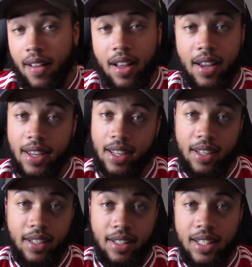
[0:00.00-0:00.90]
Aye,
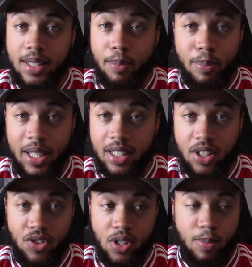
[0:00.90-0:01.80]
that's a big
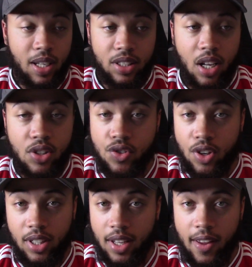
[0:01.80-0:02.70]
disrespect. Something's
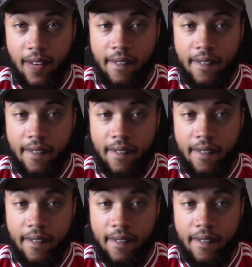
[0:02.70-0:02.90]
wrong there.